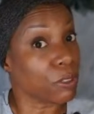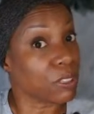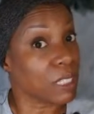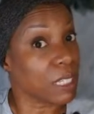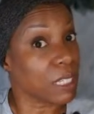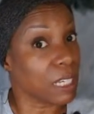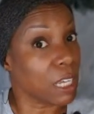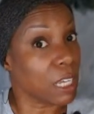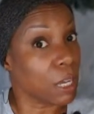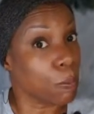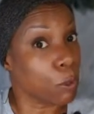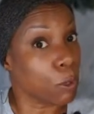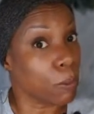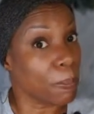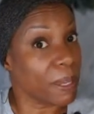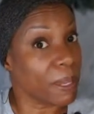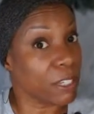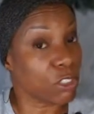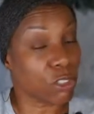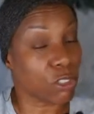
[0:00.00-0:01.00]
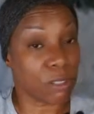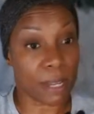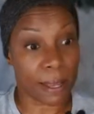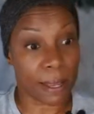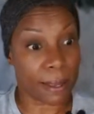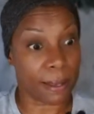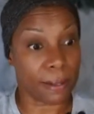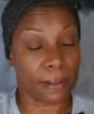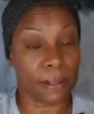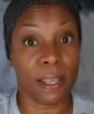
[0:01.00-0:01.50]
can come on base or
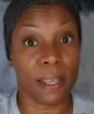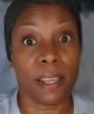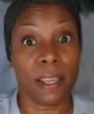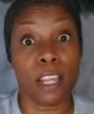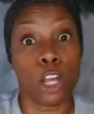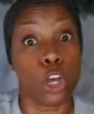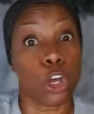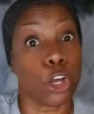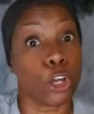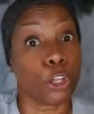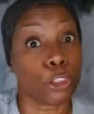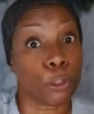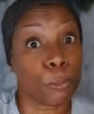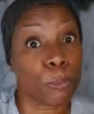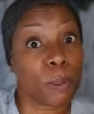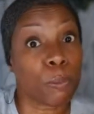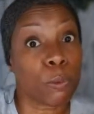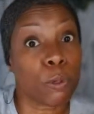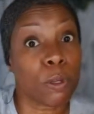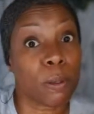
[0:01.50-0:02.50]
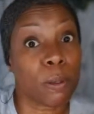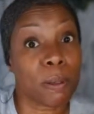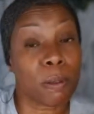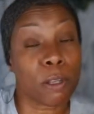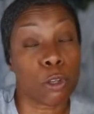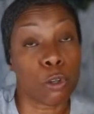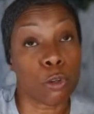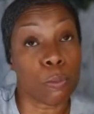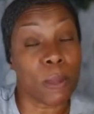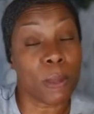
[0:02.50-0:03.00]
not, other people
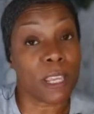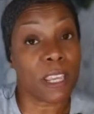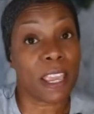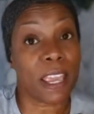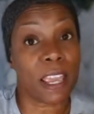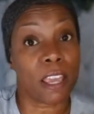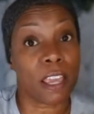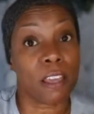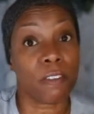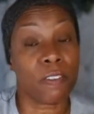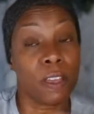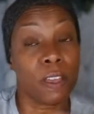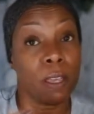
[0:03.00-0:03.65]
who may have